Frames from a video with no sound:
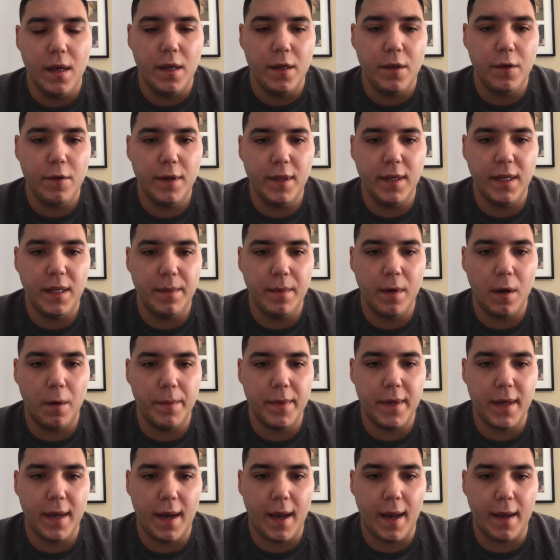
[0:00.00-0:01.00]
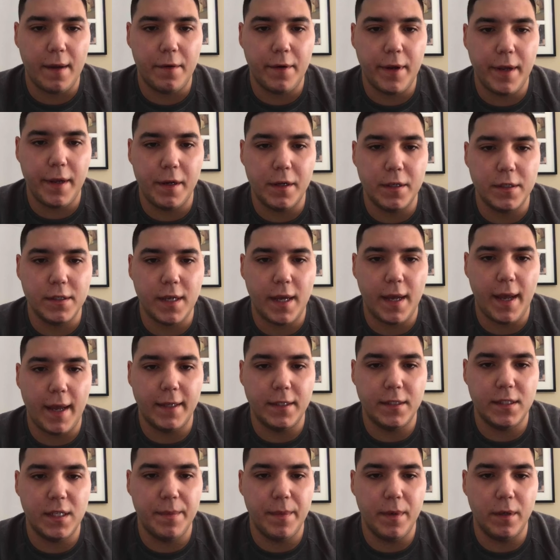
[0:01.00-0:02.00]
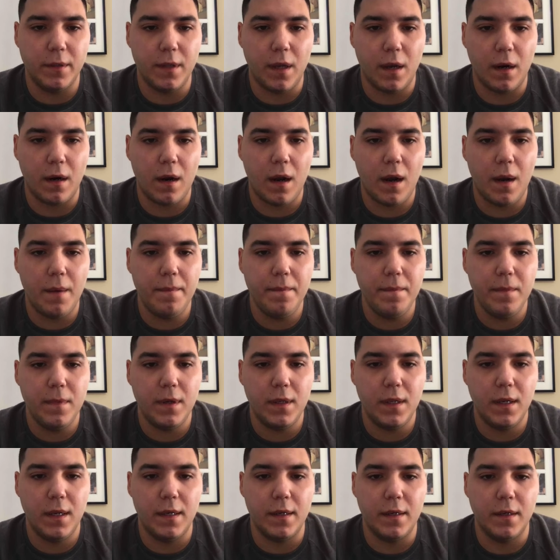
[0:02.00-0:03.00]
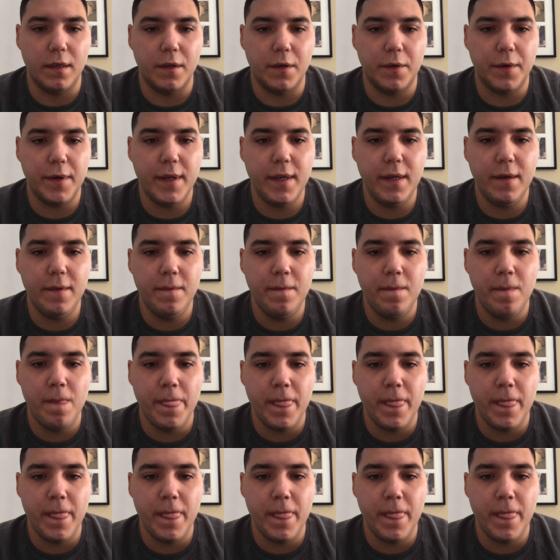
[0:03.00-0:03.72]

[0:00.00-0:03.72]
you can email me at icreateyoursite@gmail.com. Click agree.